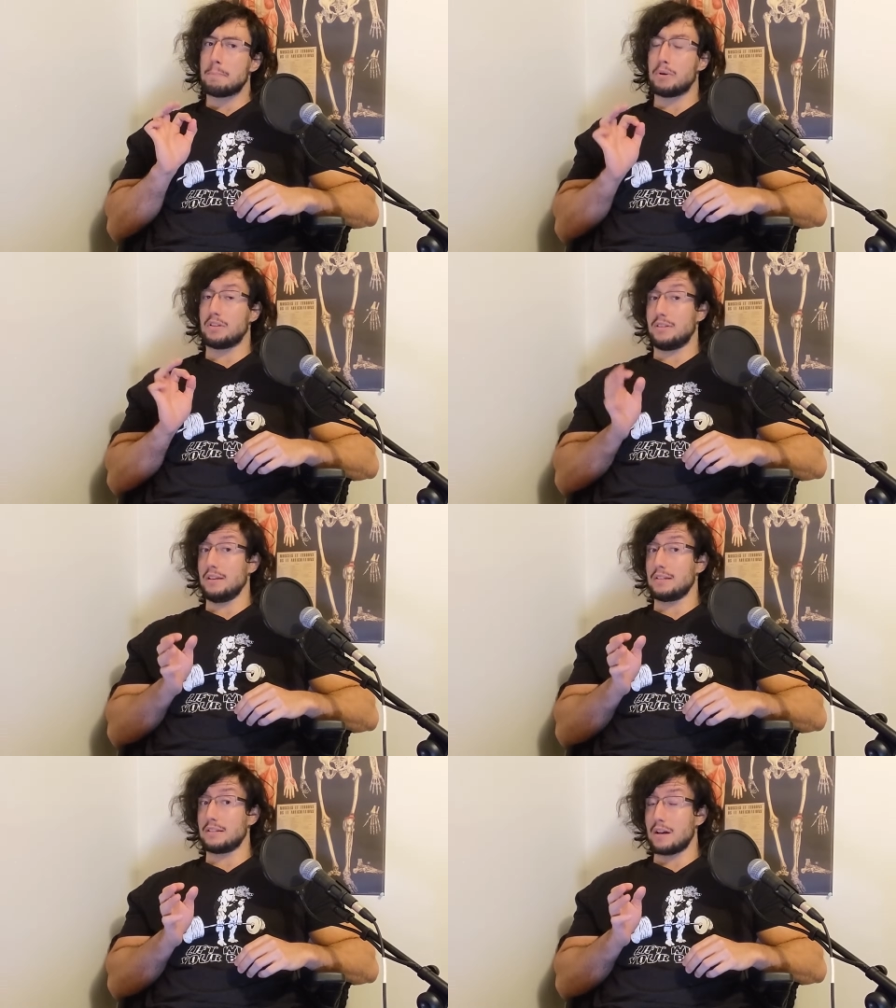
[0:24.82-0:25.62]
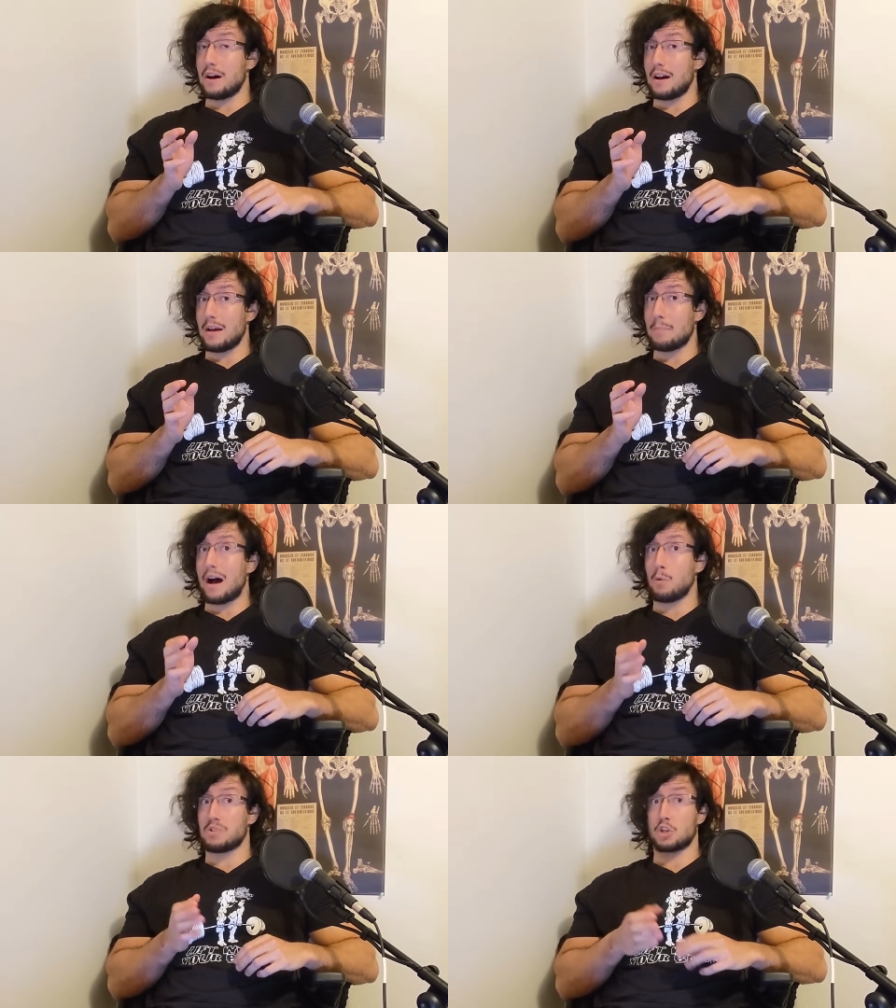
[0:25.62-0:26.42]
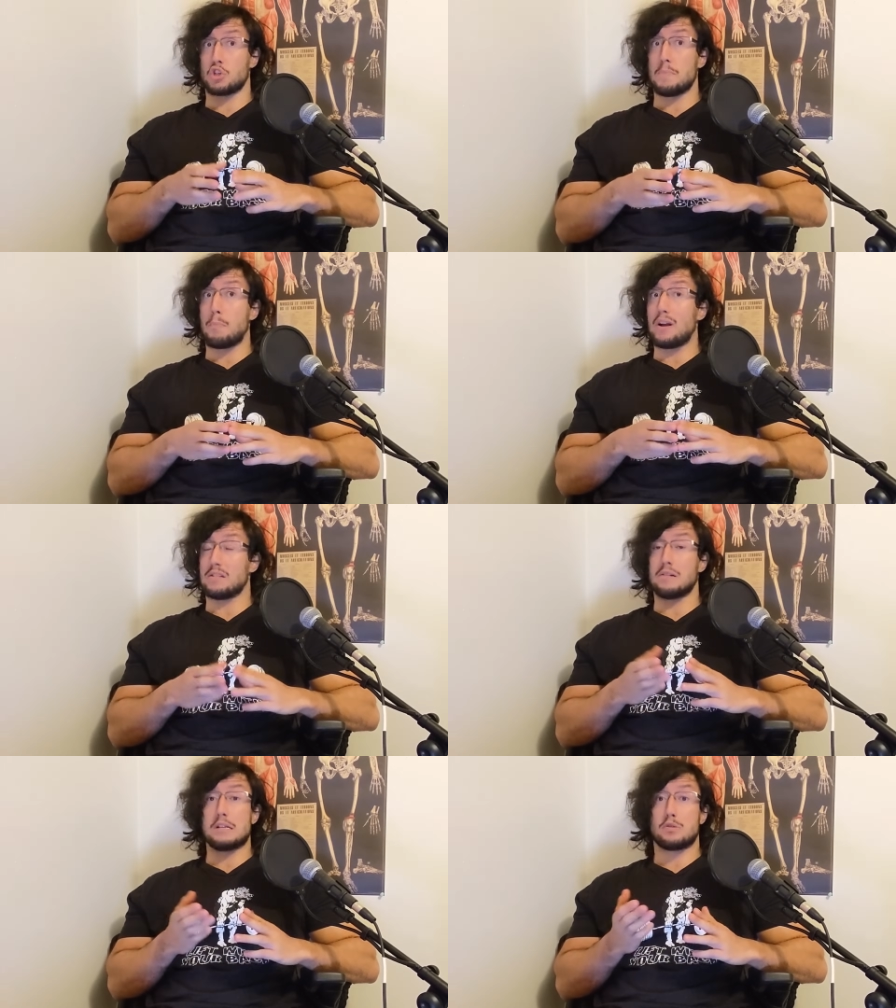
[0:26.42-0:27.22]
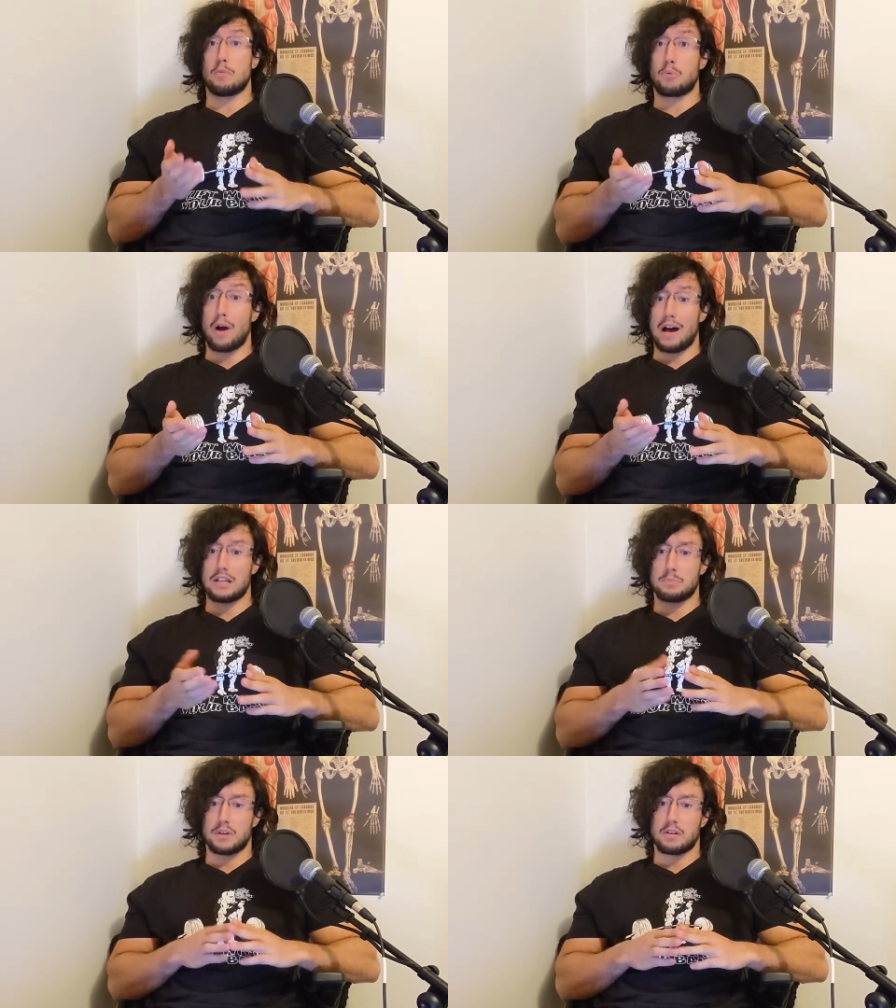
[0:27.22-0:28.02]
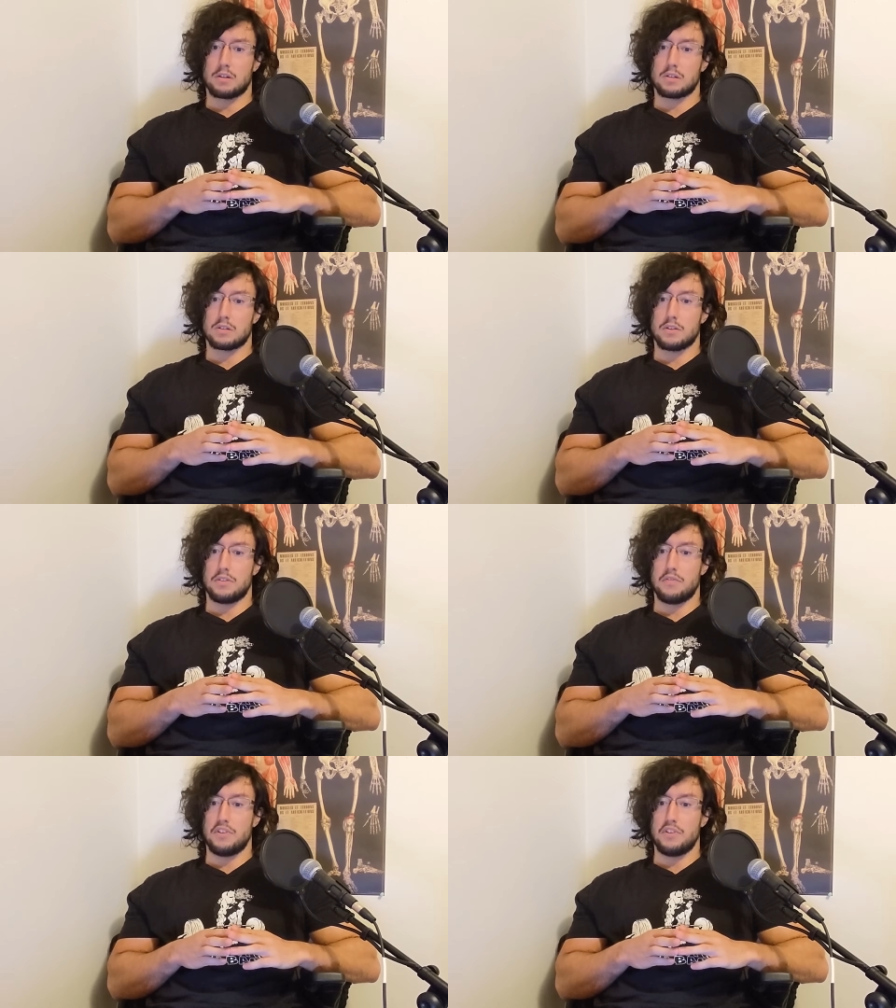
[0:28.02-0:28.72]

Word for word: But this time I was actually pleasantly surprised because the